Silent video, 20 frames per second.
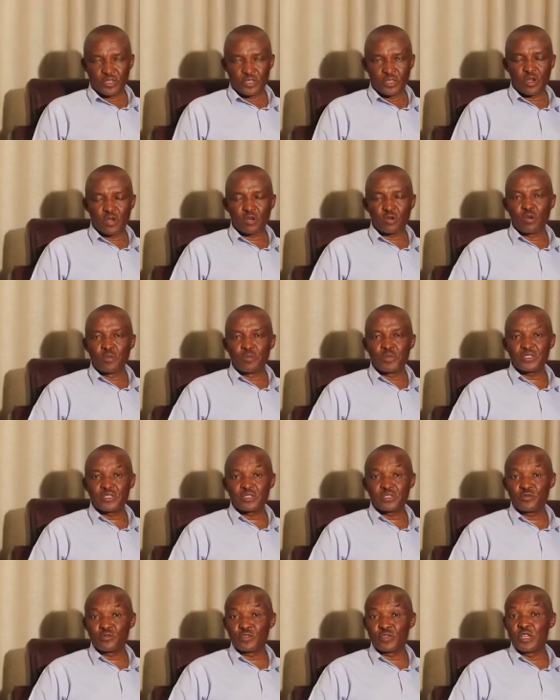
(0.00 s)
They were
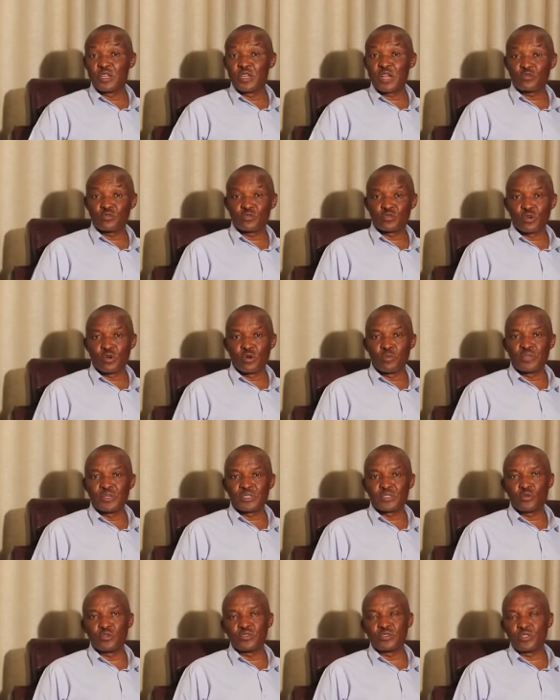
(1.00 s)
competitive enough to
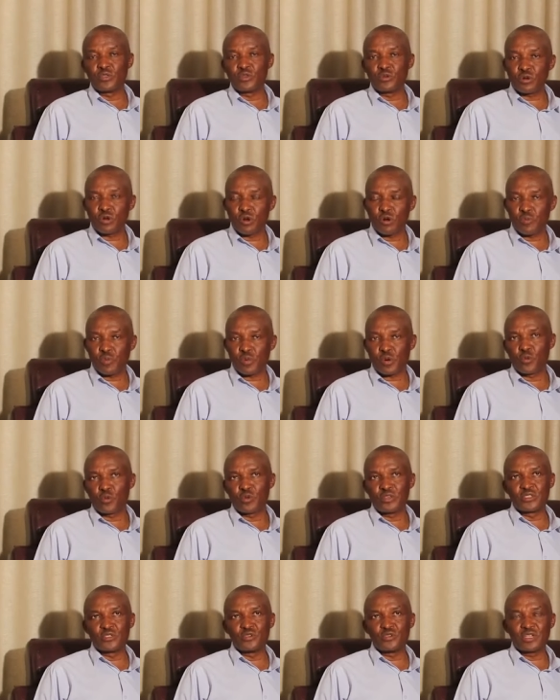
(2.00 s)
compete with Europe,
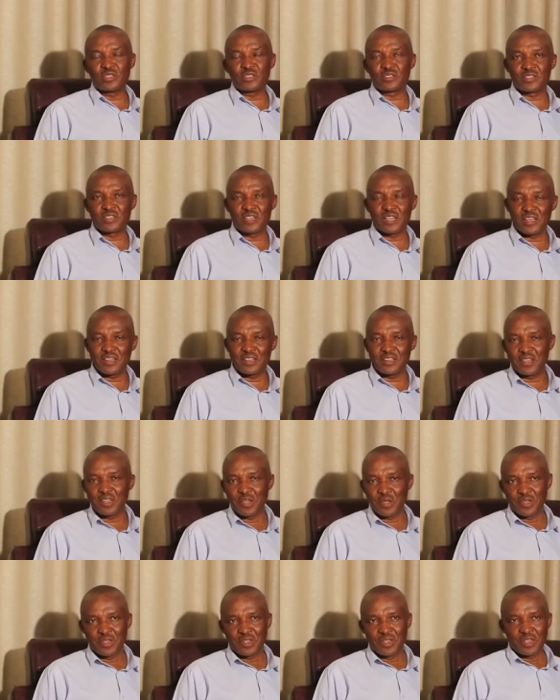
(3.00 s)
with
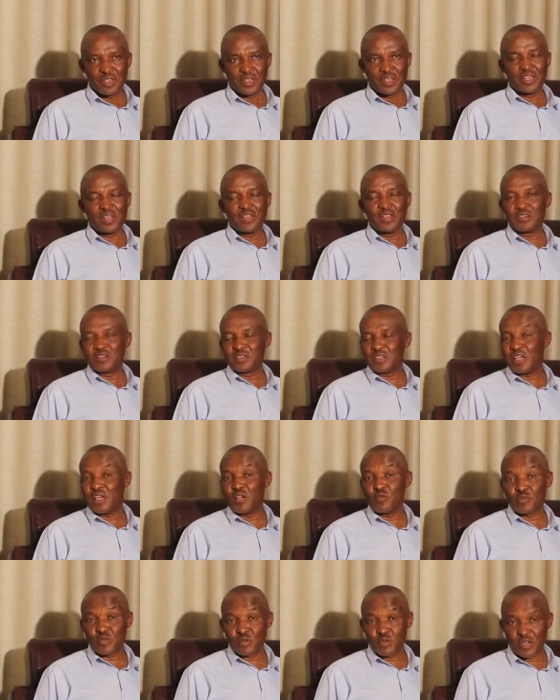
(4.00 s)
USA, and
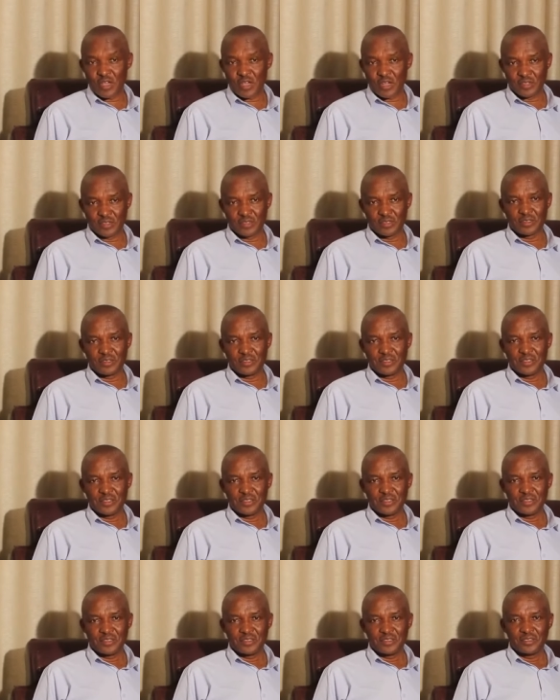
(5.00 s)
everywhere.
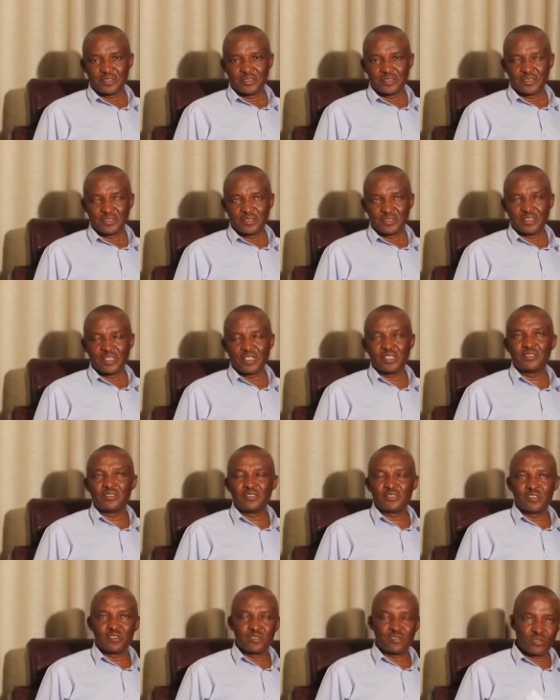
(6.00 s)

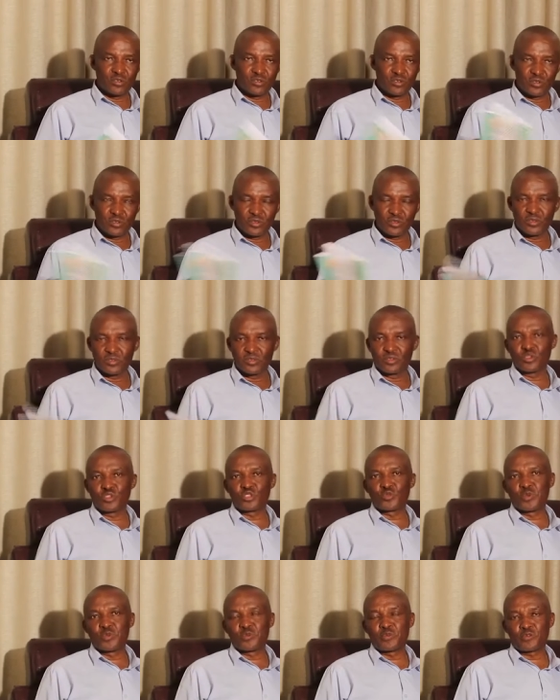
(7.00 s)
Then
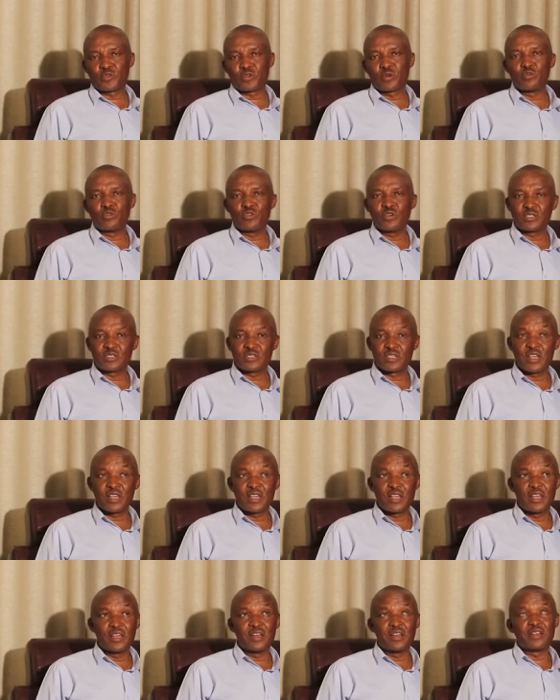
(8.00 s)
those people from
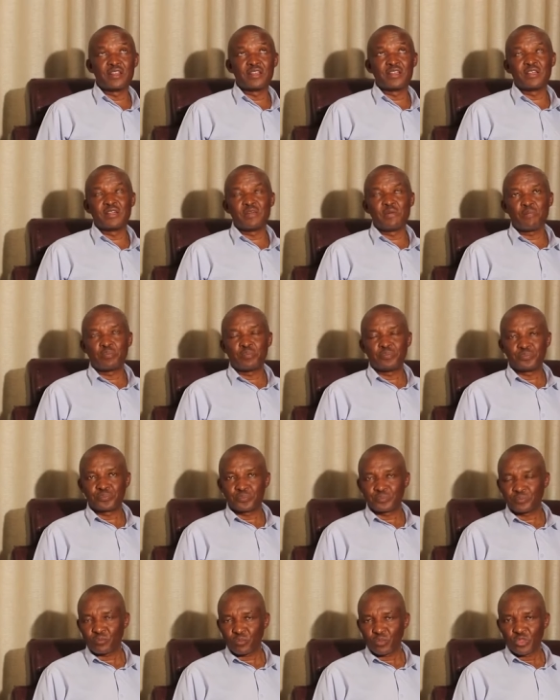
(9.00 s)
USA and uh,
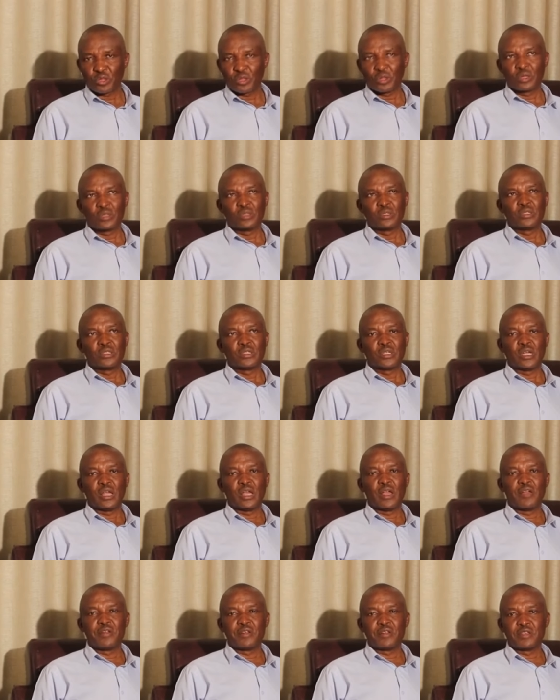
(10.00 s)

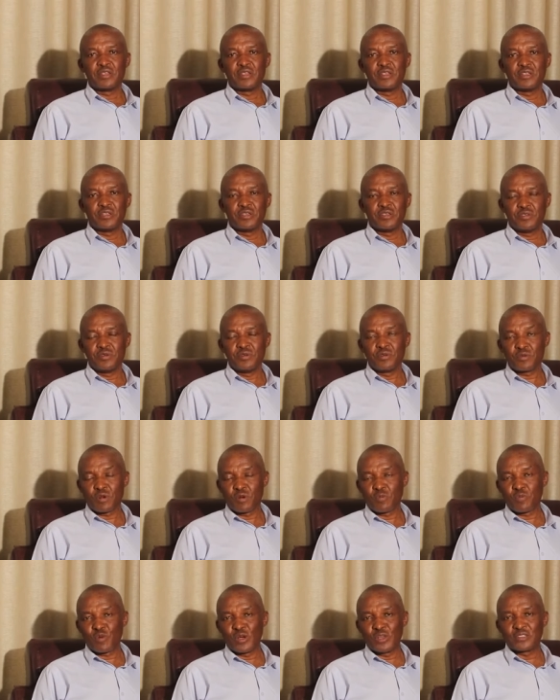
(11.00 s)
and uh,
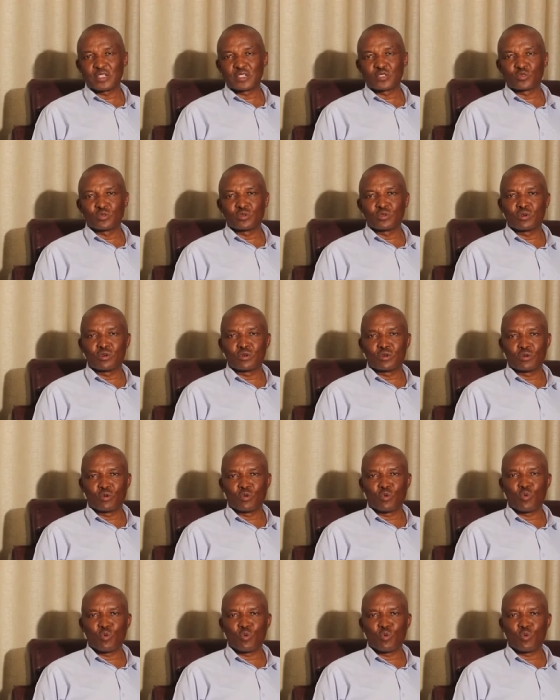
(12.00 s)
Europe wanted to know